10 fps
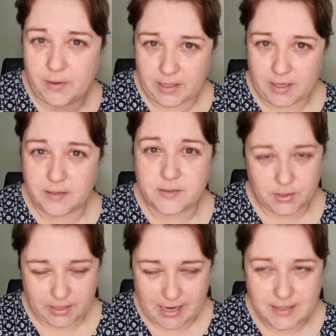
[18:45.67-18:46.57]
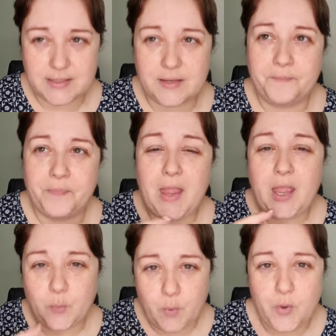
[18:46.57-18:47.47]
yes? We want to
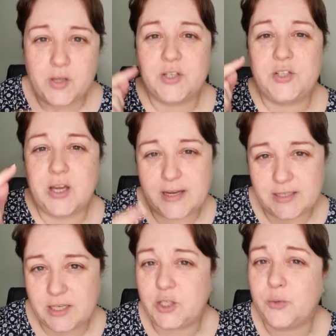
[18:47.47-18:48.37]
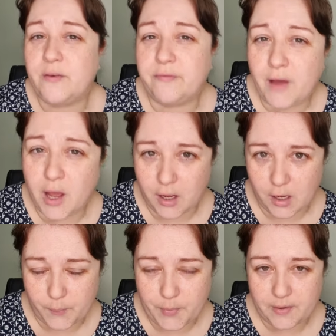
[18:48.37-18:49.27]
turn it into a verb,
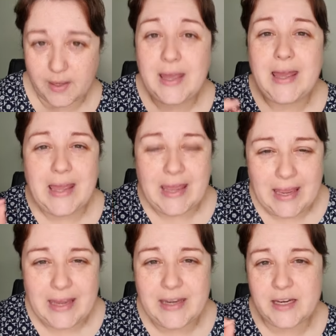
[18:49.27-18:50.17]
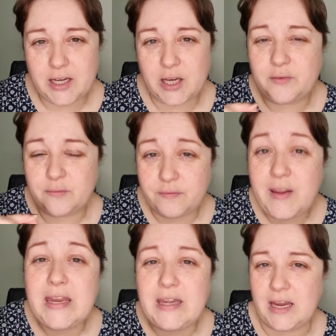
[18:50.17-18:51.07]

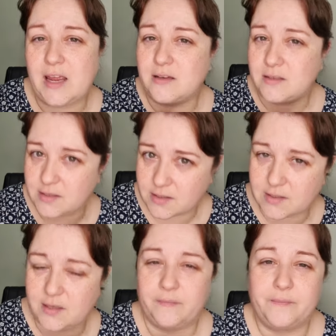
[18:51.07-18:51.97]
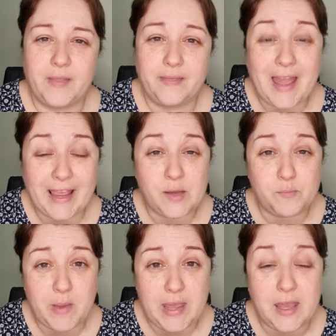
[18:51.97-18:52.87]
inconvenience. That can be a
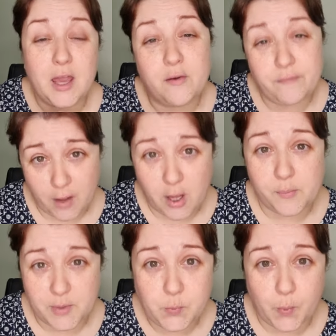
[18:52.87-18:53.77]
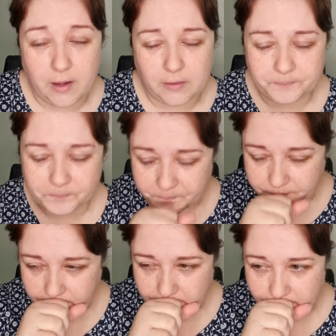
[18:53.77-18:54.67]
verb as well.
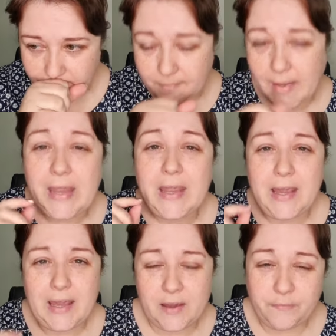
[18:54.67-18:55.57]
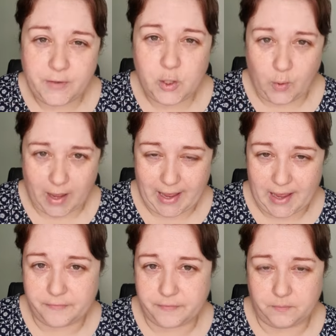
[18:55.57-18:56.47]
If you have
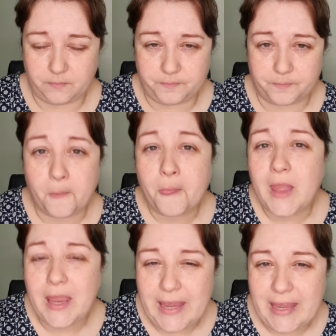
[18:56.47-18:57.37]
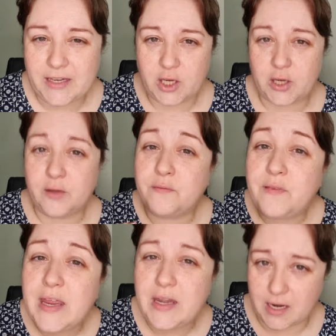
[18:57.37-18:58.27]

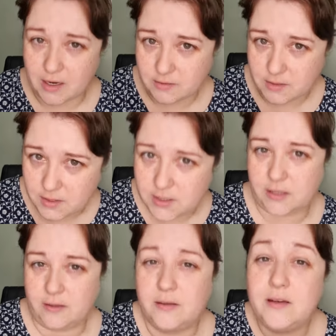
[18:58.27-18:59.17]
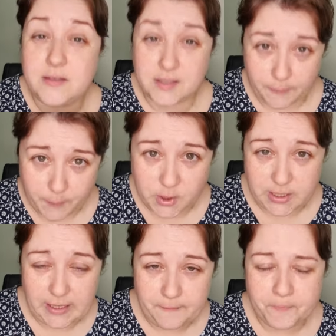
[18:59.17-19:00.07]
inconvenienced somebody,
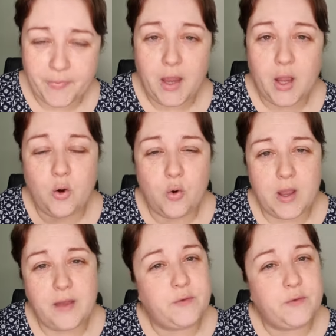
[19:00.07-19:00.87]
or if you've made a